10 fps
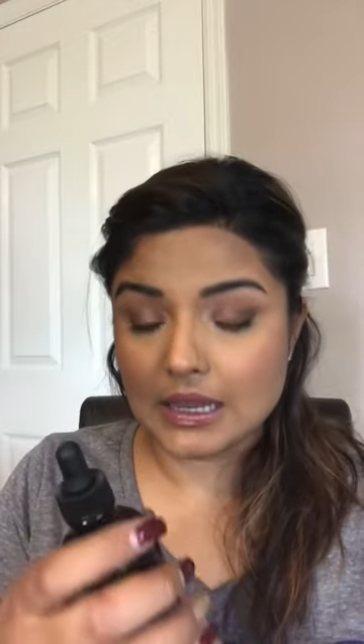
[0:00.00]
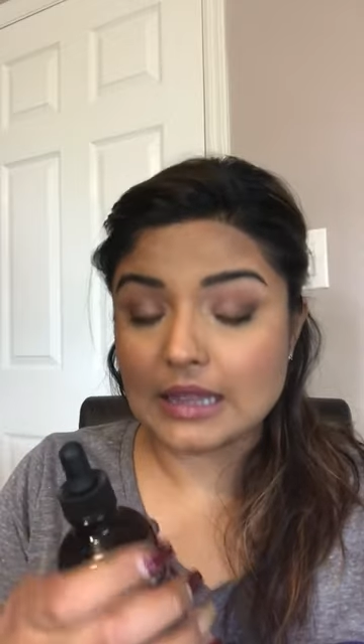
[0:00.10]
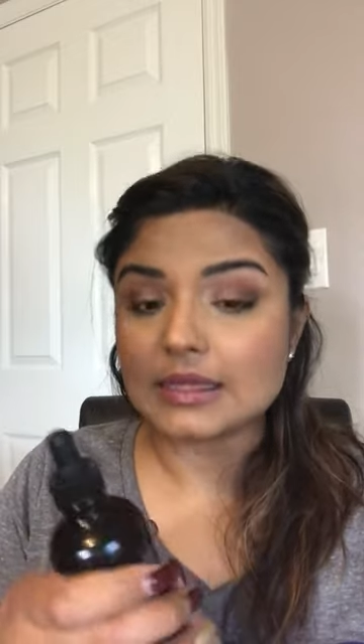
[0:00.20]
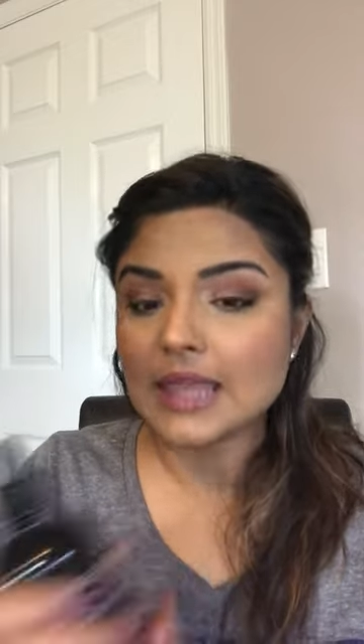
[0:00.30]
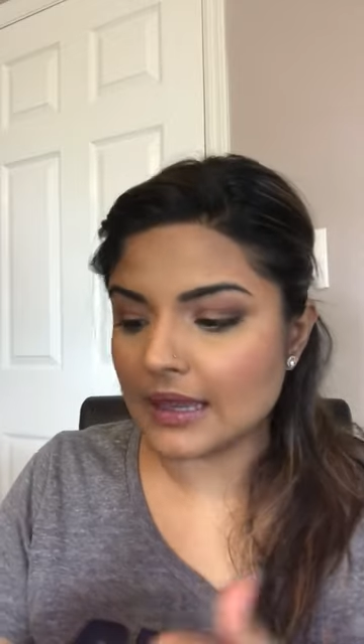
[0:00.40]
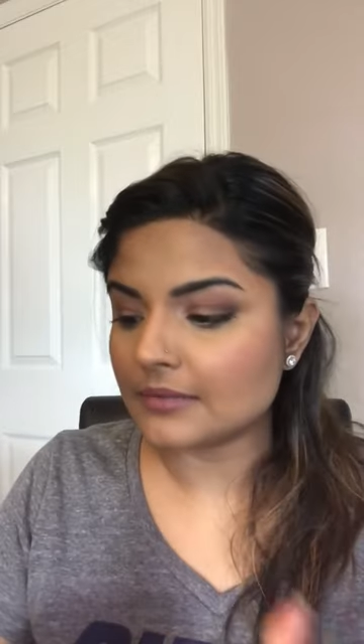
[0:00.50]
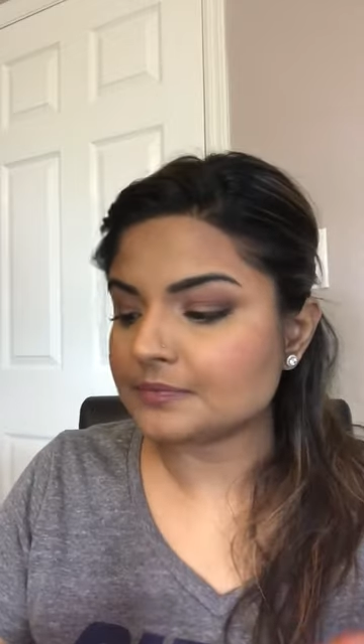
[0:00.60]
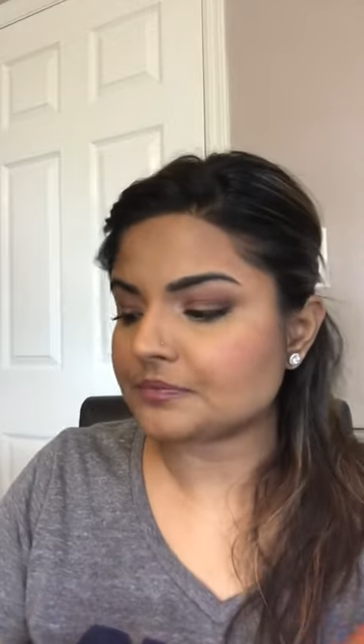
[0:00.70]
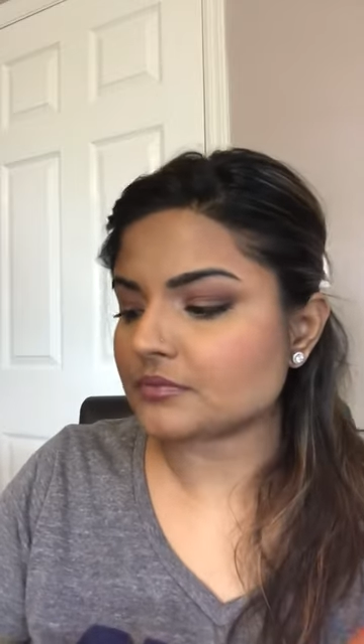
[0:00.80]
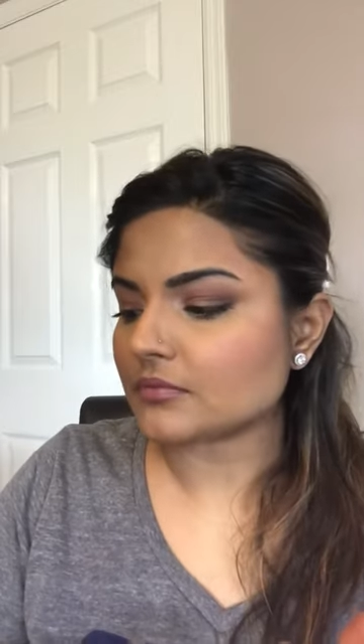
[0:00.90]
And then
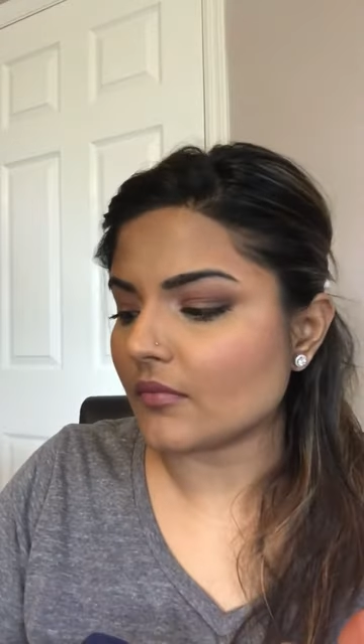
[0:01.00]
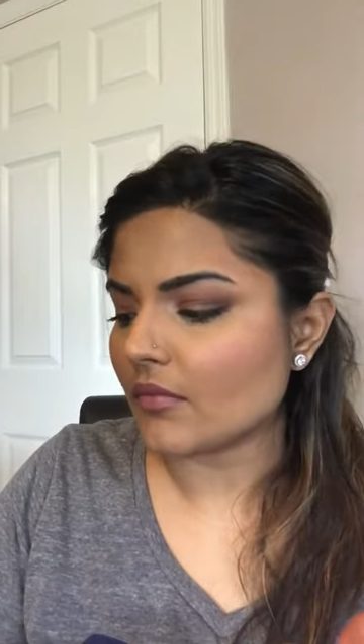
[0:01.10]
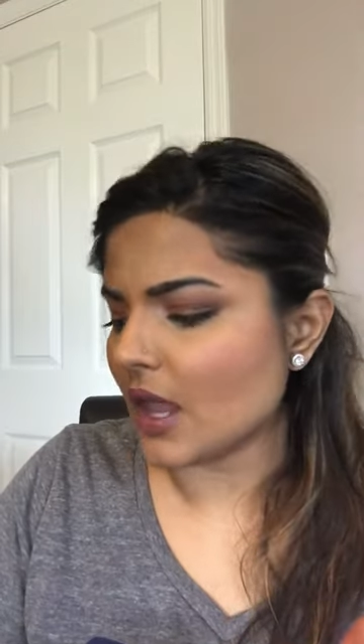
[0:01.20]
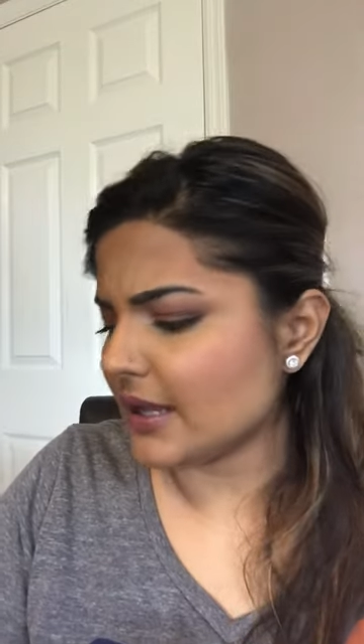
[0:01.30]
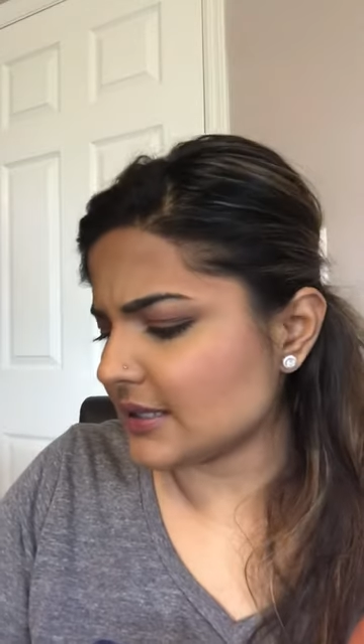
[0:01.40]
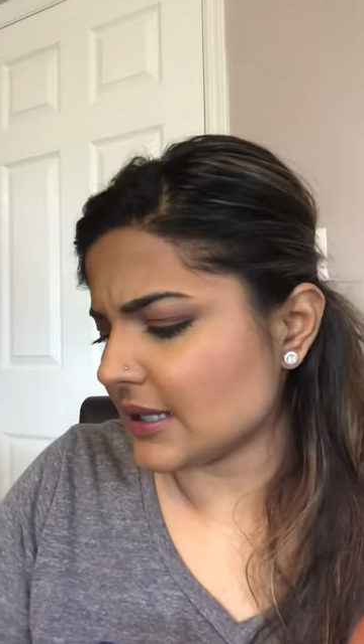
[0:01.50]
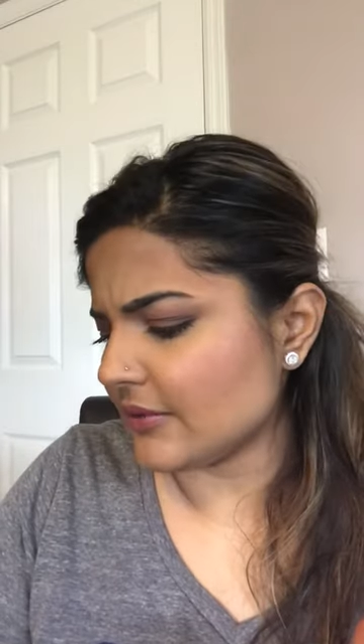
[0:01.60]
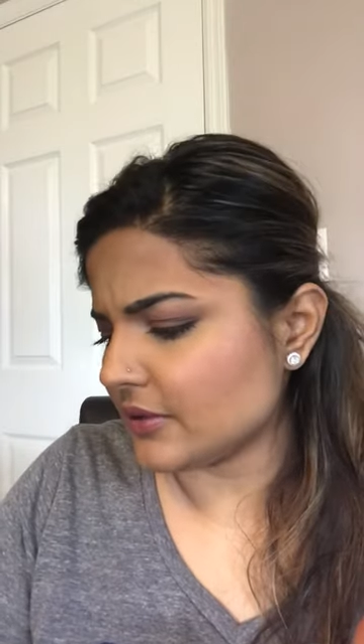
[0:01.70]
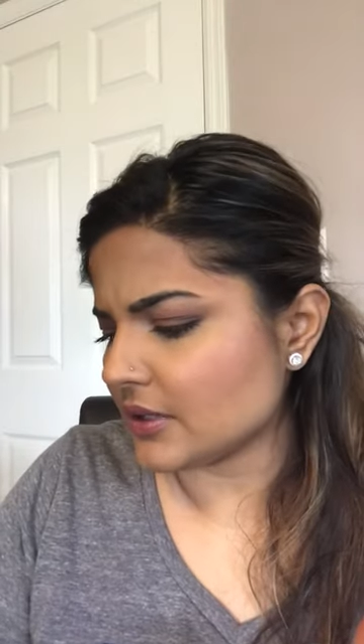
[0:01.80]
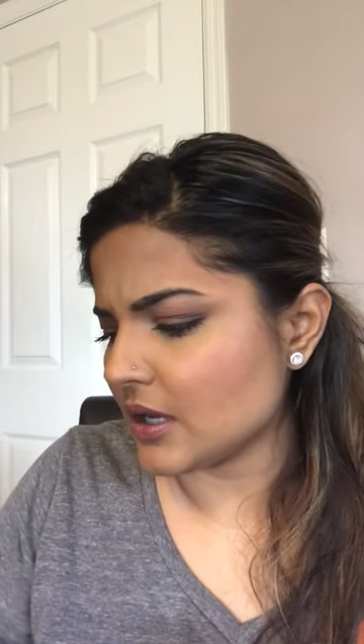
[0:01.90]
I
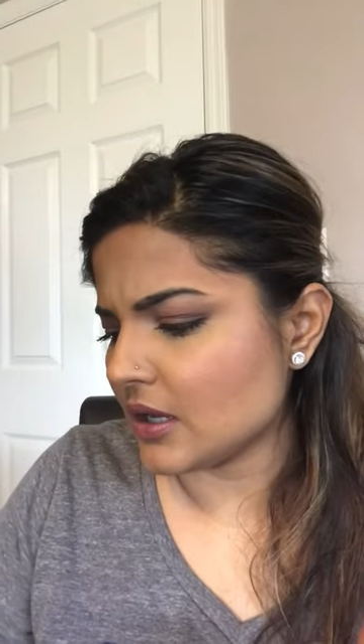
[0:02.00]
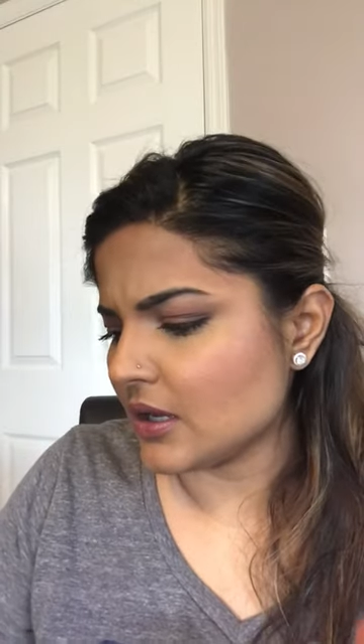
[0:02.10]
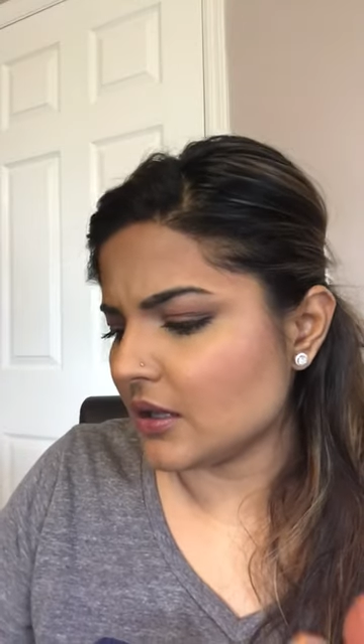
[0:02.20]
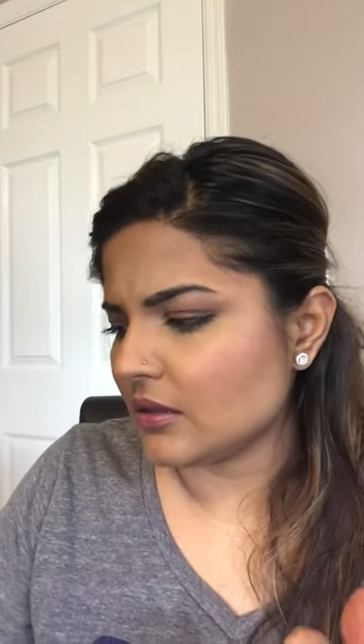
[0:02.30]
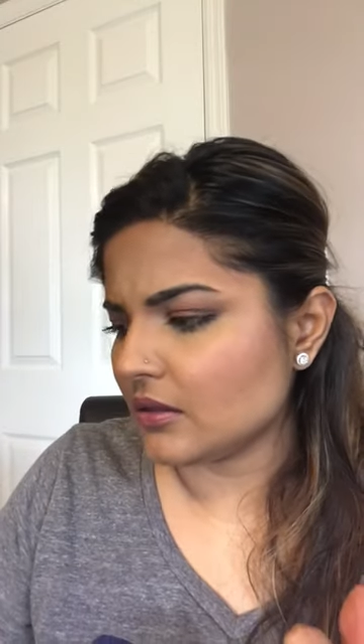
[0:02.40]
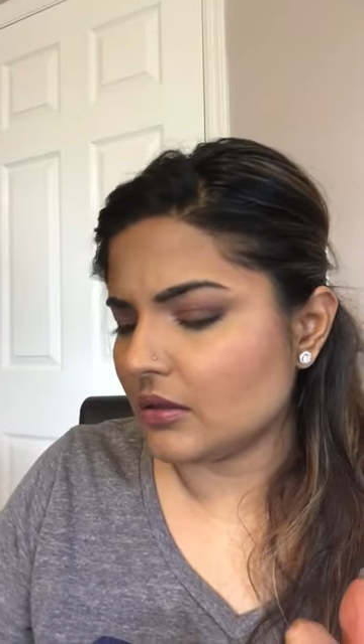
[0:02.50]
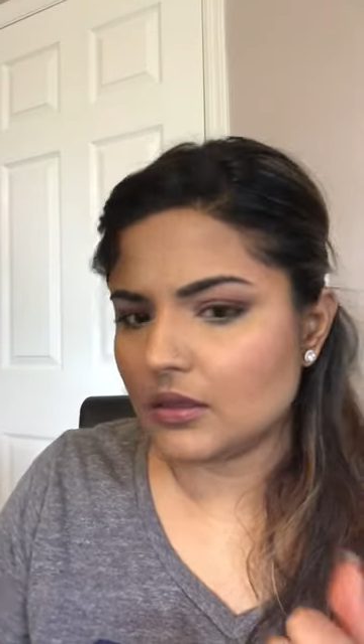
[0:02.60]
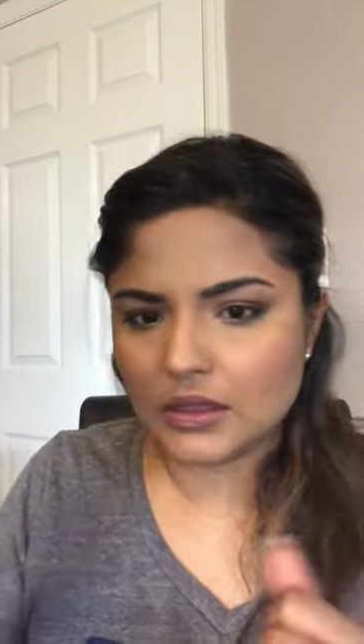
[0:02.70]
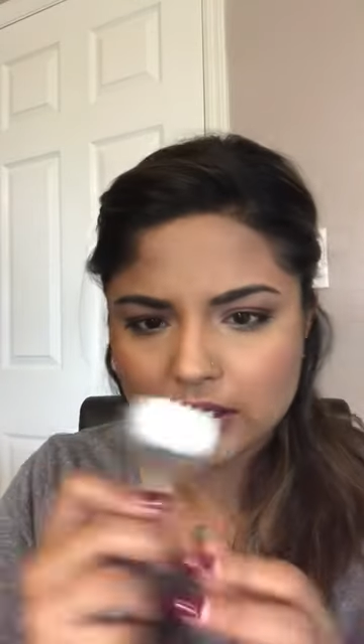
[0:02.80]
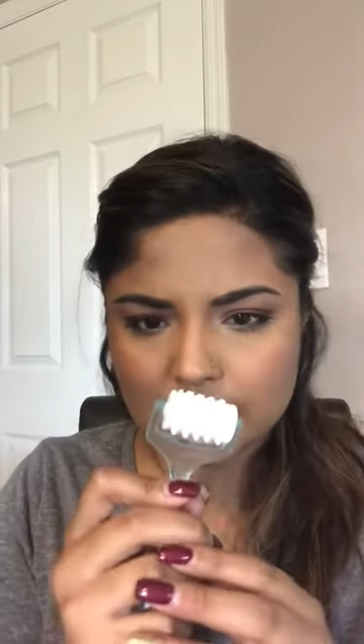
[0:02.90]
discovered
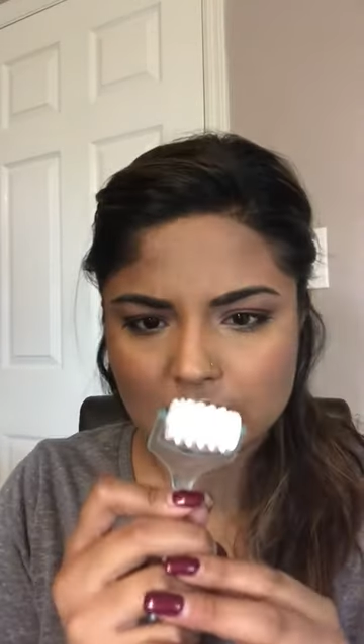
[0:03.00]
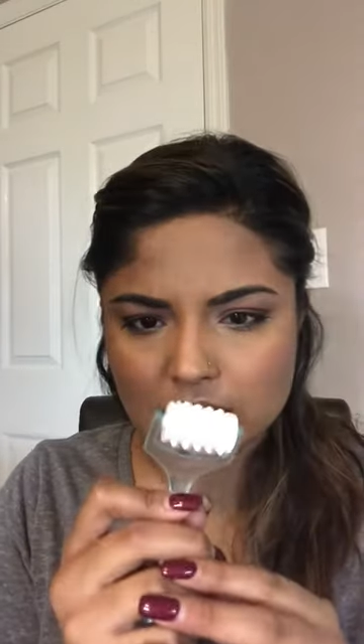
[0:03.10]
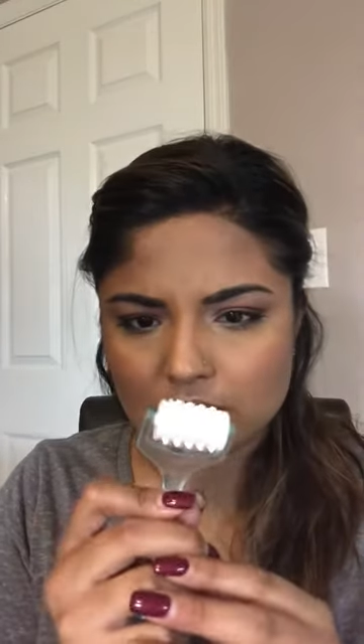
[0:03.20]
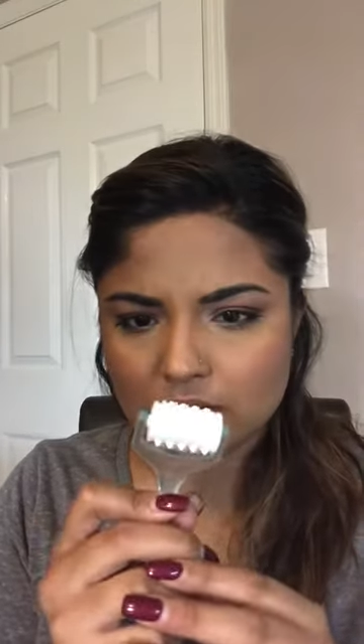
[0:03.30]
this